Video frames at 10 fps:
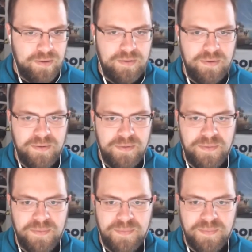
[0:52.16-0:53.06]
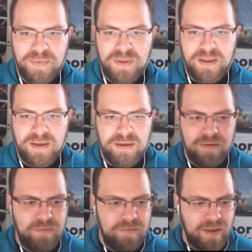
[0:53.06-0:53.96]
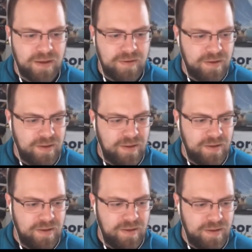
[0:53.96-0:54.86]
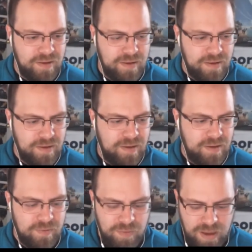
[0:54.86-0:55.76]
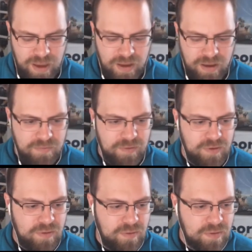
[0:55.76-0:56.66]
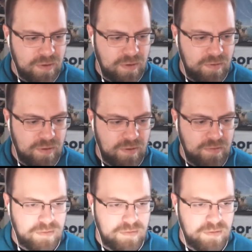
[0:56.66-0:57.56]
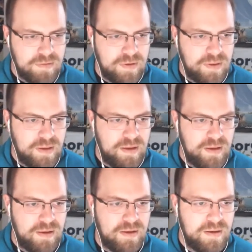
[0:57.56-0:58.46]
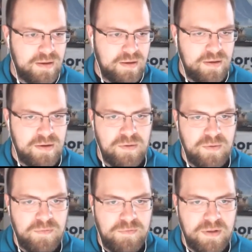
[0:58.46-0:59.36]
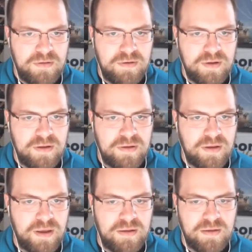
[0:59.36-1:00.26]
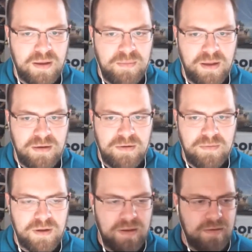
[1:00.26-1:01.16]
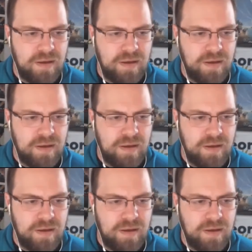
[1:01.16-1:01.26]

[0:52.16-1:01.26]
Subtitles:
In fact, we have your course, the Vincent Timeline. Do you want to